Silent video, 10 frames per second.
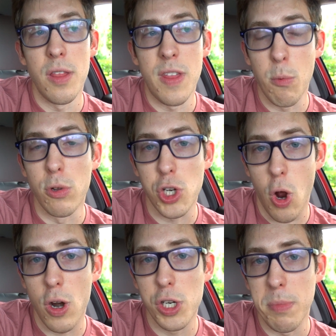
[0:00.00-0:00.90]
they will
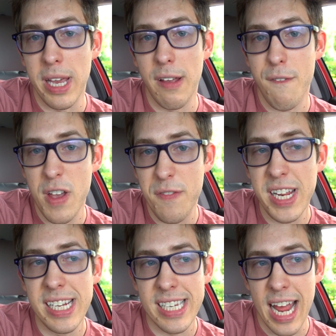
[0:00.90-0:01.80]
charge me
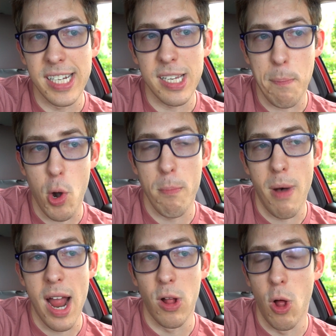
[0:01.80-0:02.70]
fifty cents per
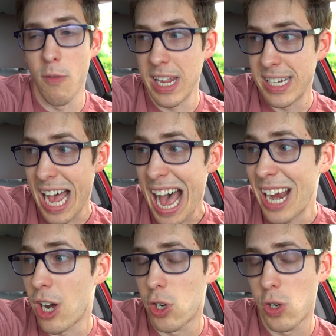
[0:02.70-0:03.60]
mile on the
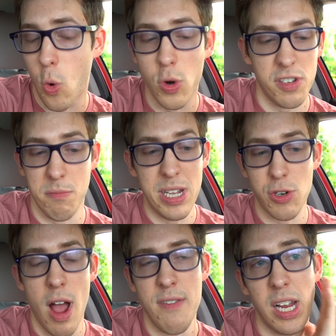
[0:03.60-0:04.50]
entire course of
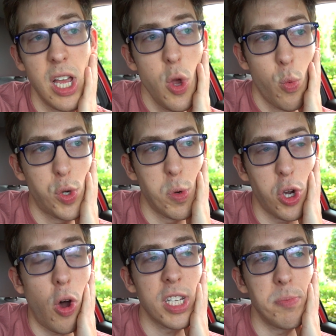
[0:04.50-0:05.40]
me driving, which
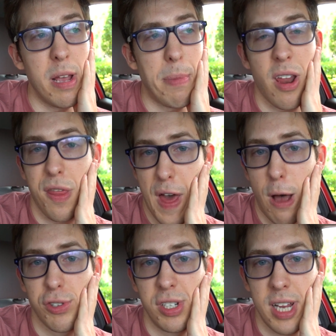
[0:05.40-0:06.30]
would cost me about a
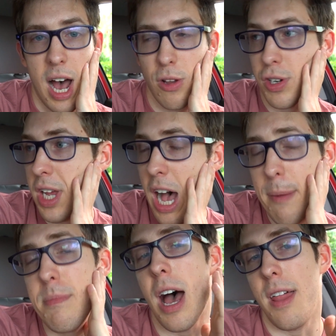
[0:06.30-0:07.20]
thousand dollars.
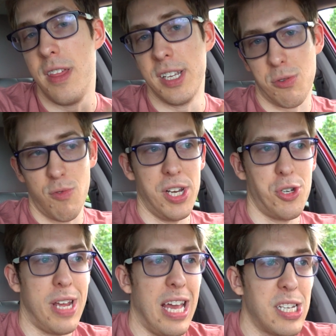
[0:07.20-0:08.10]
I'm not this
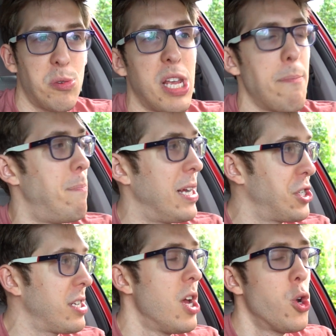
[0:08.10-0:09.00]
rich, okay? This was a
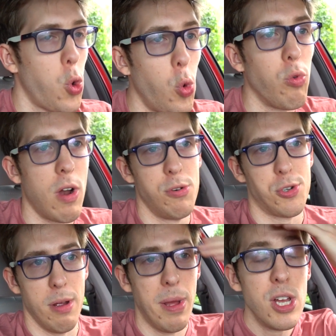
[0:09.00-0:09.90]
budget, cool
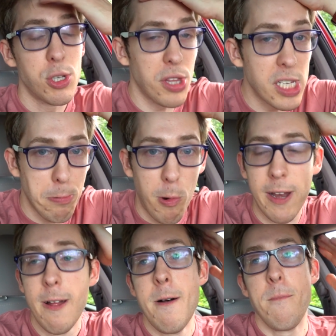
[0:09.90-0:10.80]
road trip. So at this point,